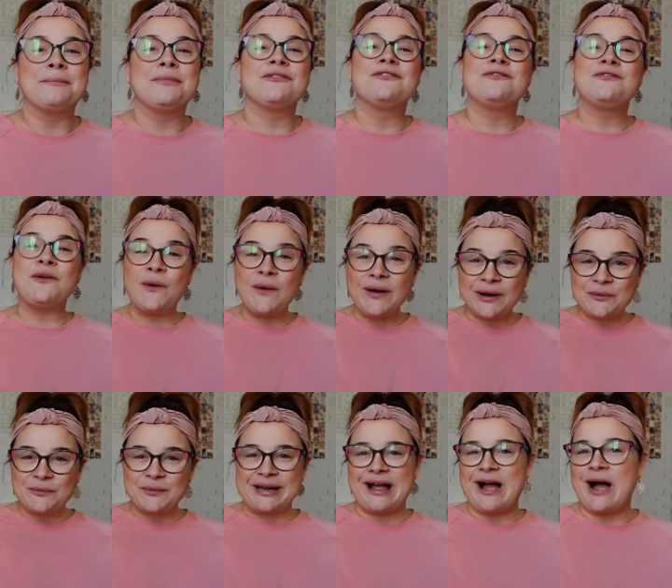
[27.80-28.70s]
But
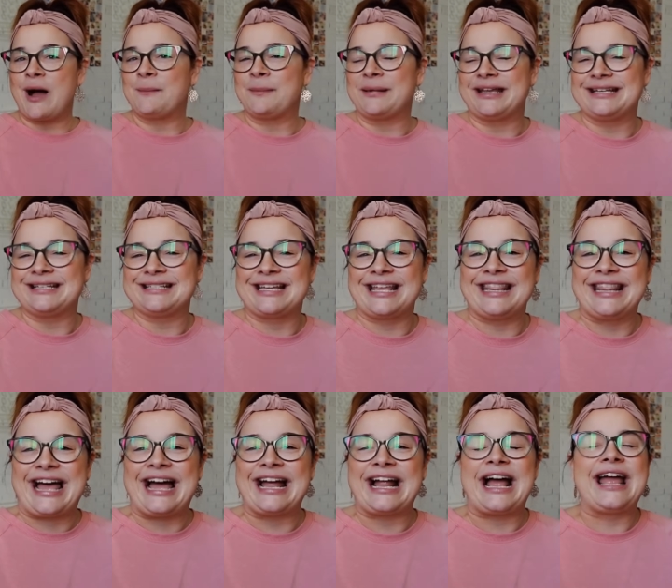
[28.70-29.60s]
before we hop into
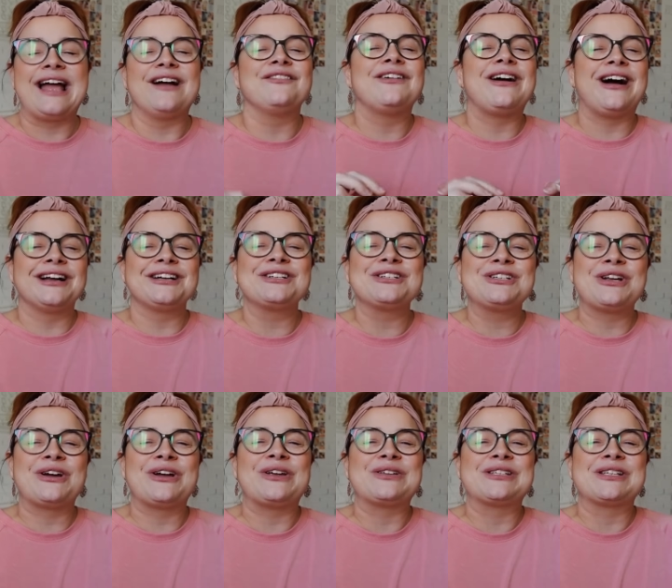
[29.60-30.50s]
that, I have got to
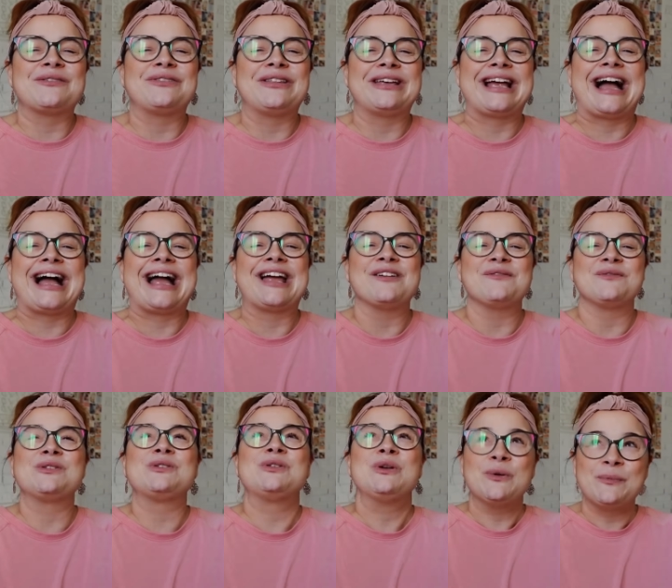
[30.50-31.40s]
show you something I
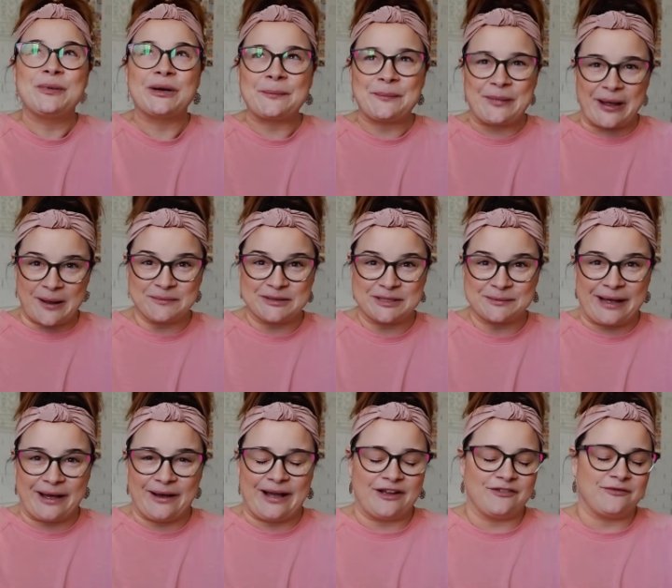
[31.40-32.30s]
am super pumped
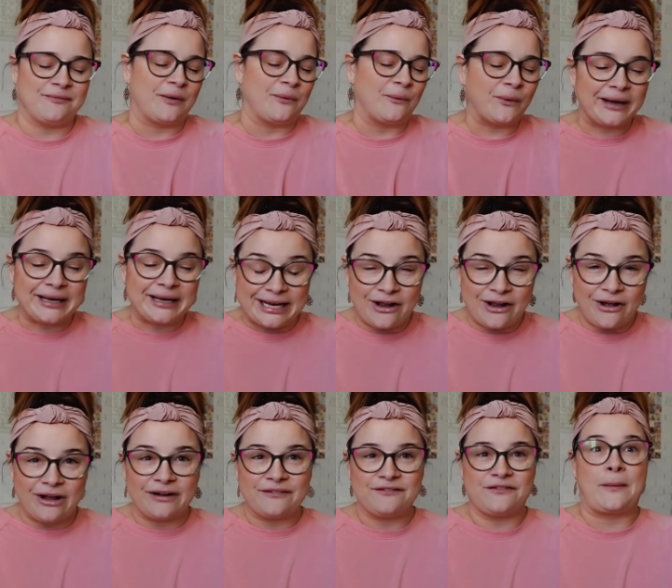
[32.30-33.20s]
about. I've been working
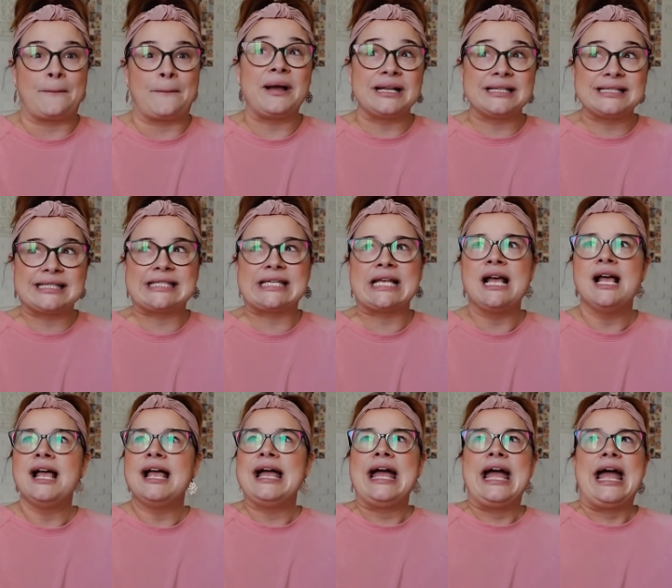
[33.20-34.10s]
on for months,
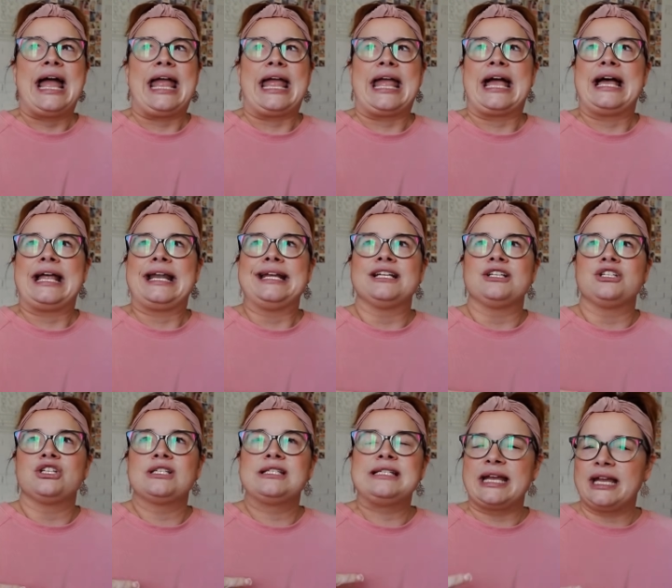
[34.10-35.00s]
and
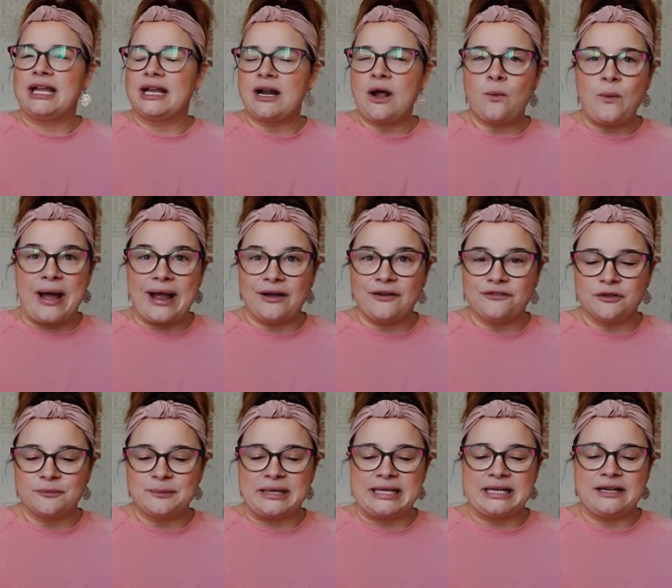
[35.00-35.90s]
it's just taken a while
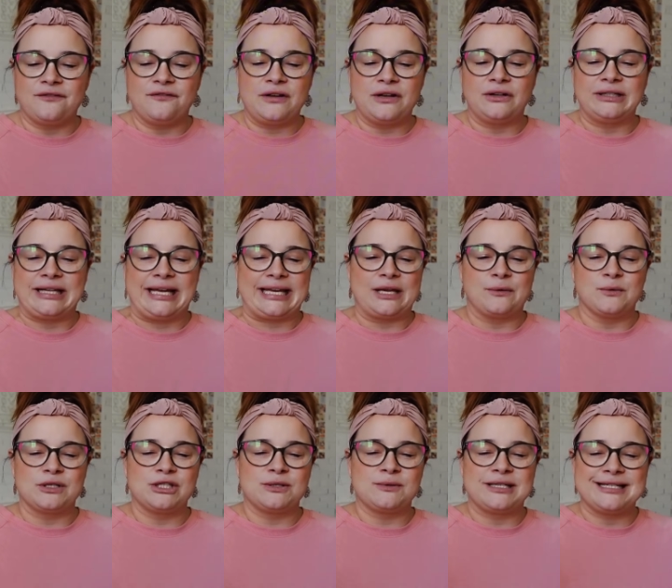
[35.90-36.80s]
for me to feel like
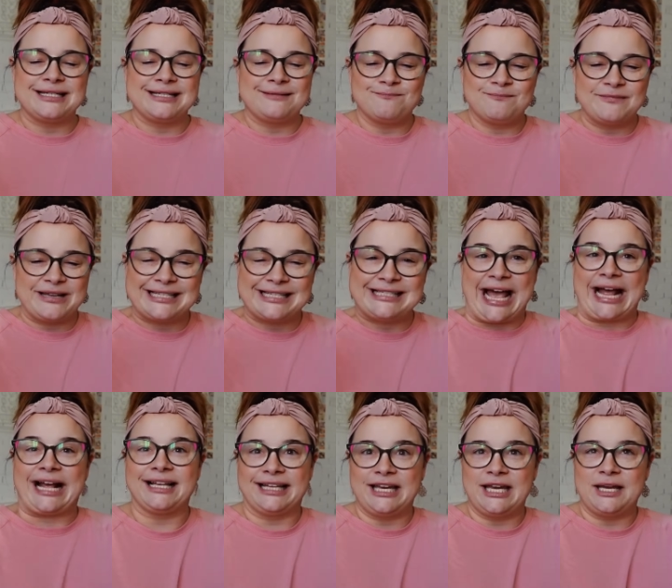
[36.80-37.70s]
it was
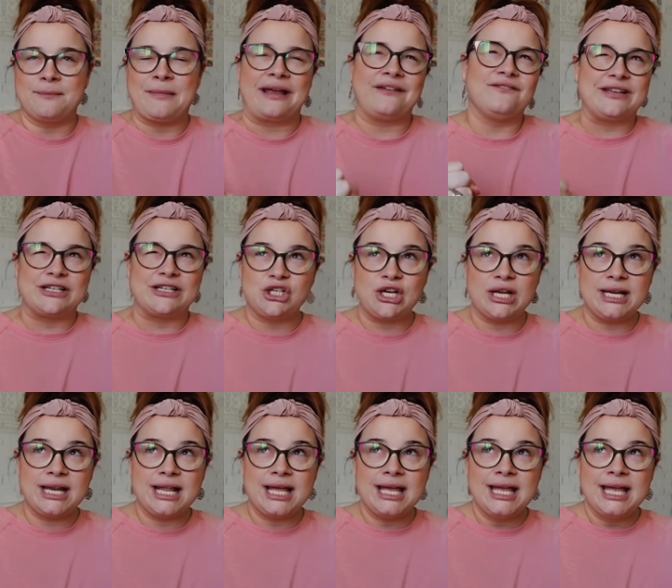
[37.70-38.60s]
exactly my
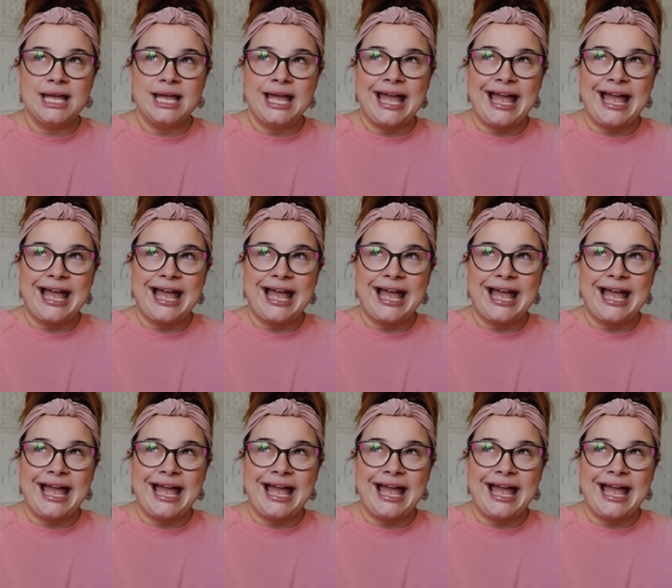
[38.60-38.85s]
vision.